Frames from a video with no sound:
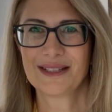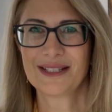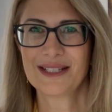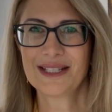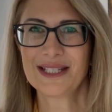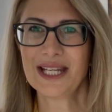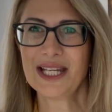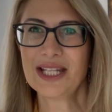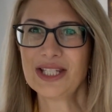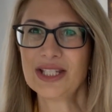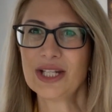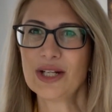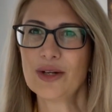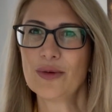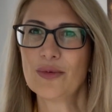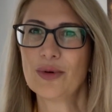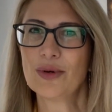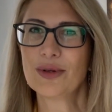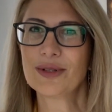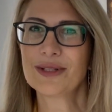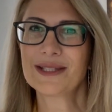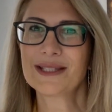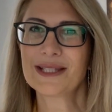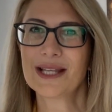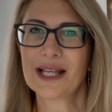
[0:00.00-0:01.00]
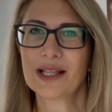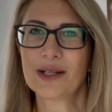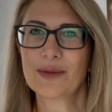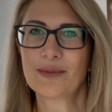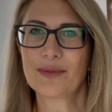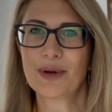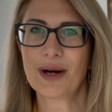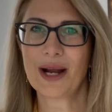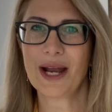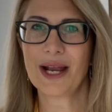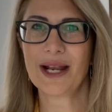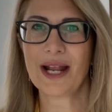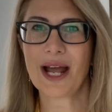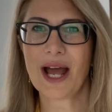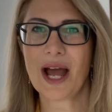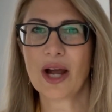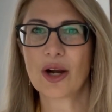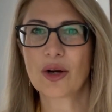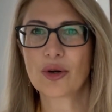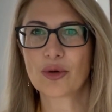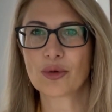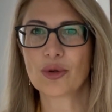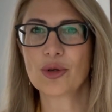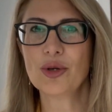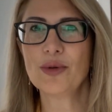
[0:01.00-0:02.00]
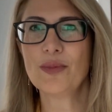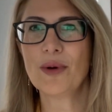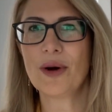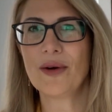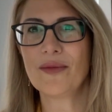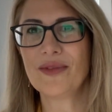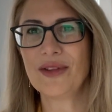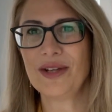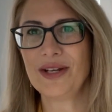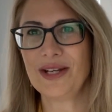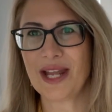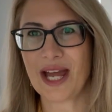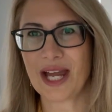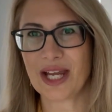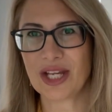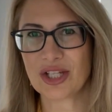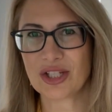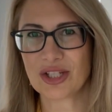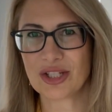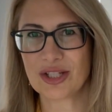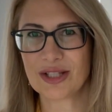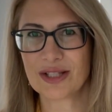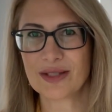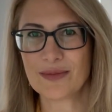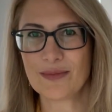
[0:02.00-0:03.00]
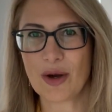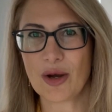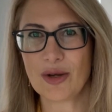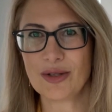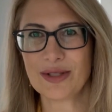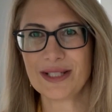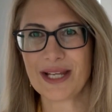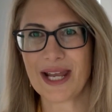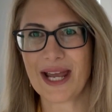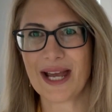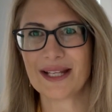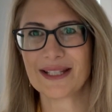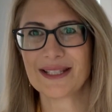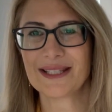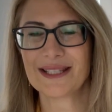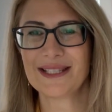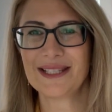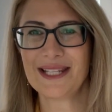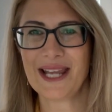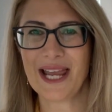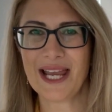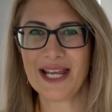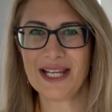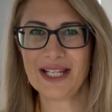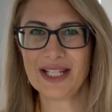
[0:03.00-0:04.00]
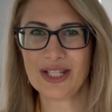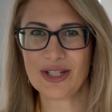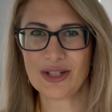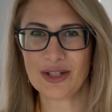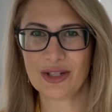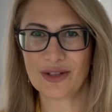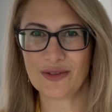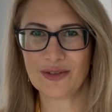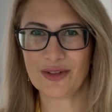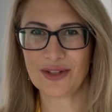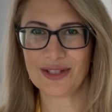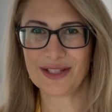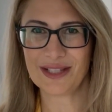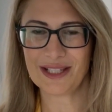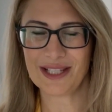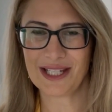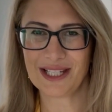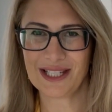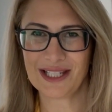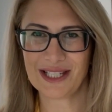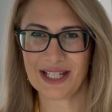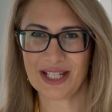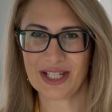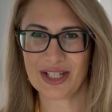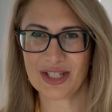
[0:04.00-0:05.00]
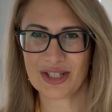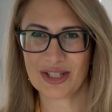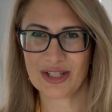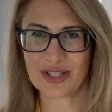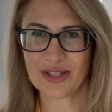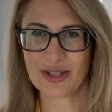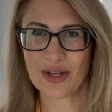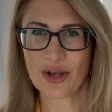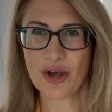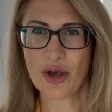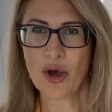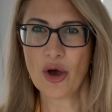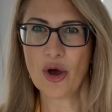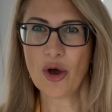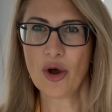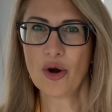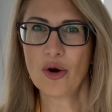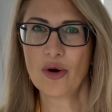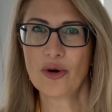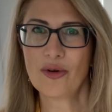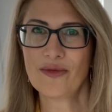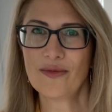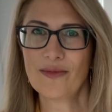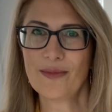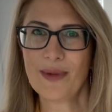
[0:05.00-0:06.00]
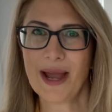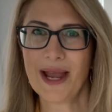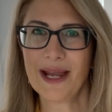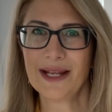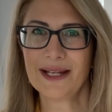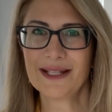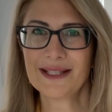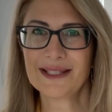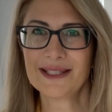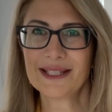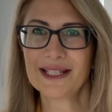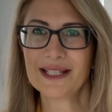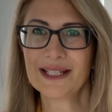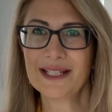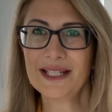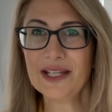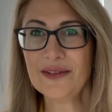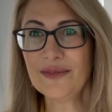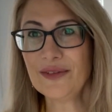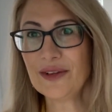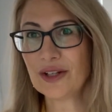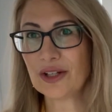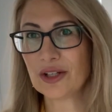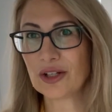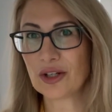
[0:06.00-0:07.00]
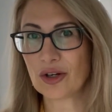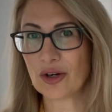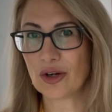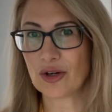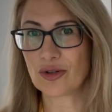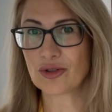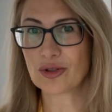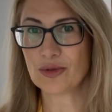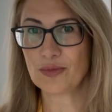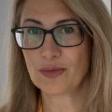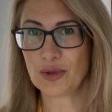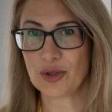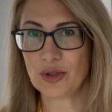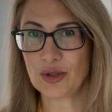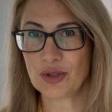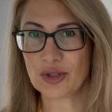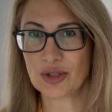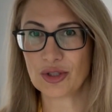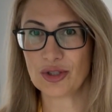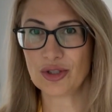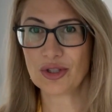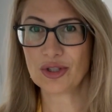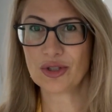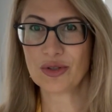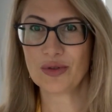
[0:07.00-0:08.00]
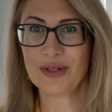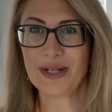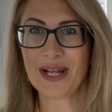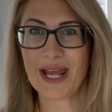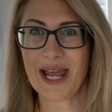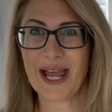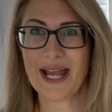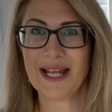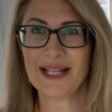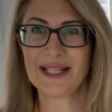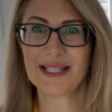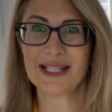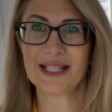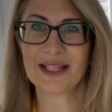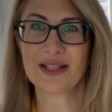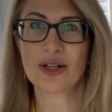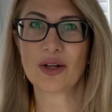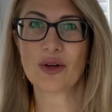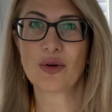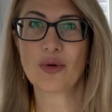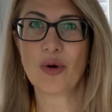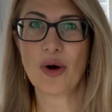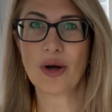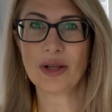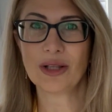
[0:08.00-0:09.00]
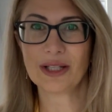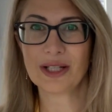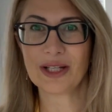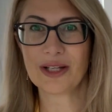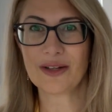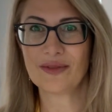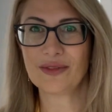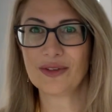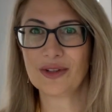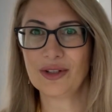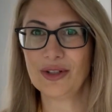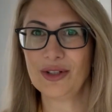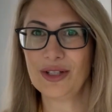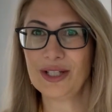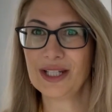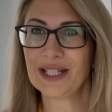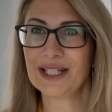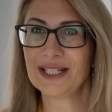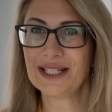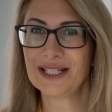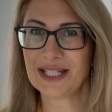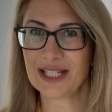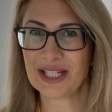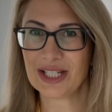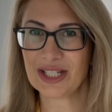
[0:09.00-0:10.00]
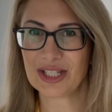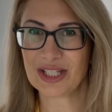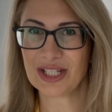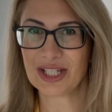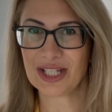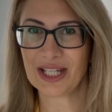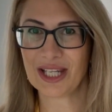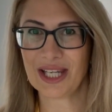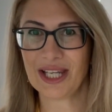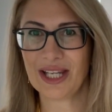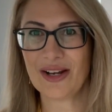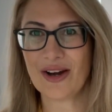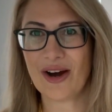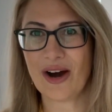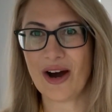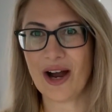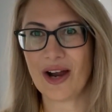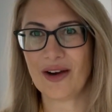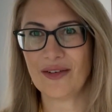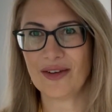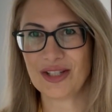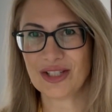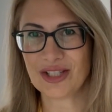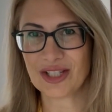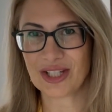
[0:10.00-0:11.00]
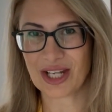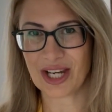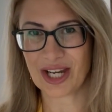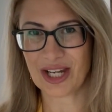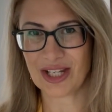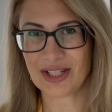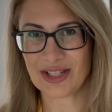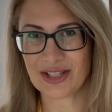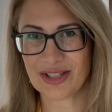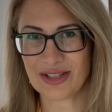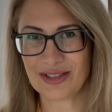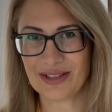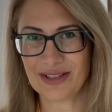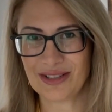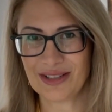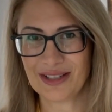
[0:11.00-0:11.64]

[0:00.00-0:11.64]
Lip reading: Teaching Awards celebrate a group of the nation's most outstanding university teachers who have made a significant contribution to enhancing the quality of learning and teaching in higher education.